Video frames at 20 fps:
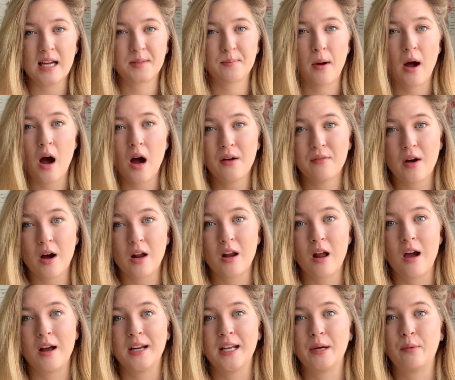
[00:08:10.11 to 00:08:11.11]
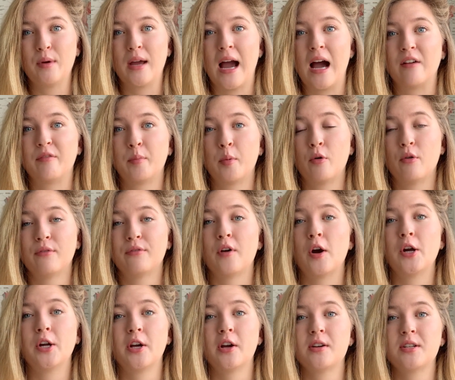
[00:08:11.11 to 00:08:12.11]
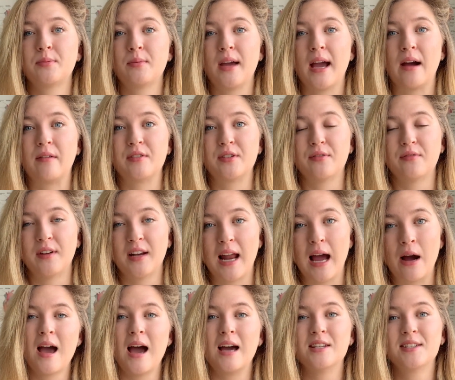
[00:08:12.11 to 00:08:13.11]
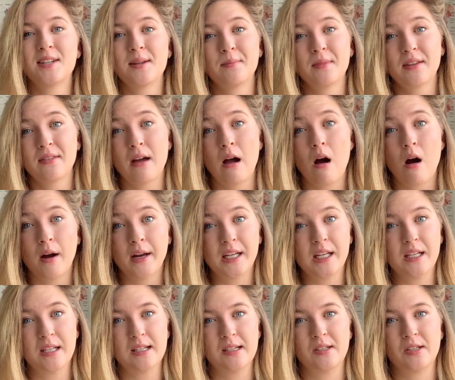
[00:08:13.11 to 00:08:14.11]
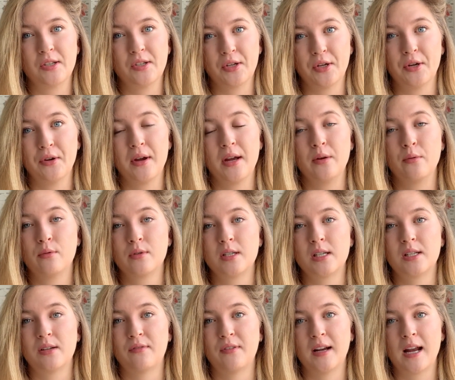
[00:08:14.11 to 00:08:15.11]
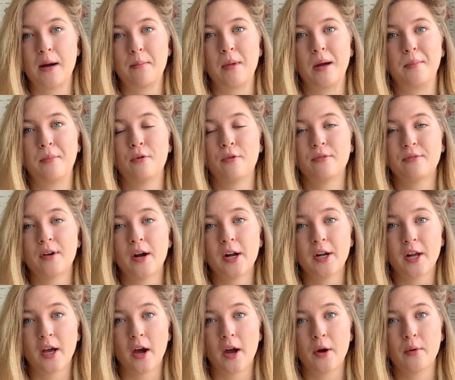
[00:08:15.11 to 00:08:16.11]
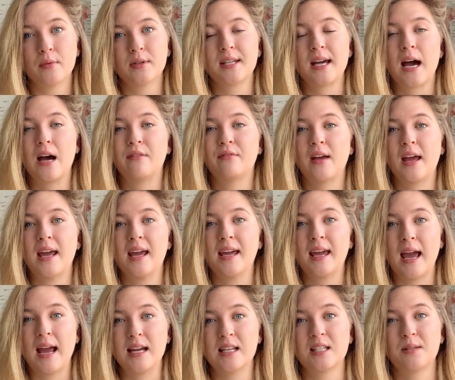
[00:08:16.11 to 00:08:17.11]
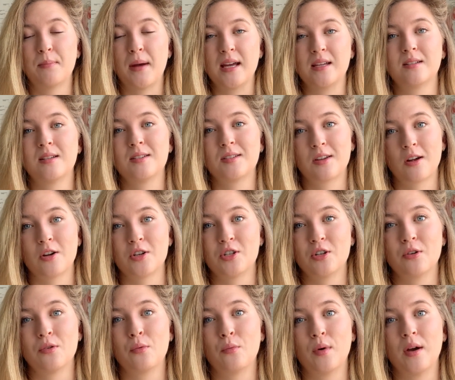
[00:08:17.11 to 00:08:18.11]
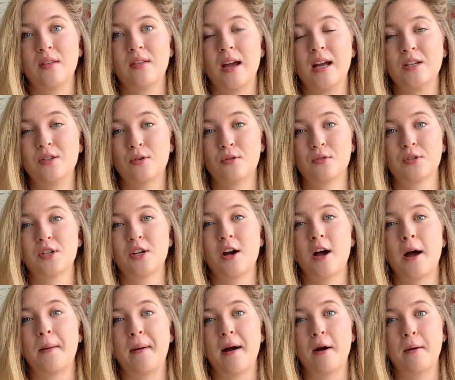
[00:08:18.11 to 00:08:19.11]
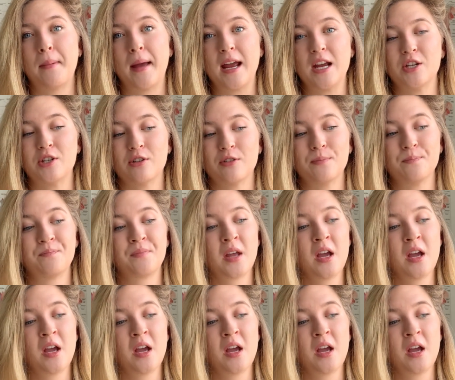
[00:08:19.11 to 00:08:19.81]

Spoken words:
As part of our learning, we have portfolios we have to fill out, and something that I needed to do in order to fill out my portfolio was have a case-based discussion with a doctor about a patient.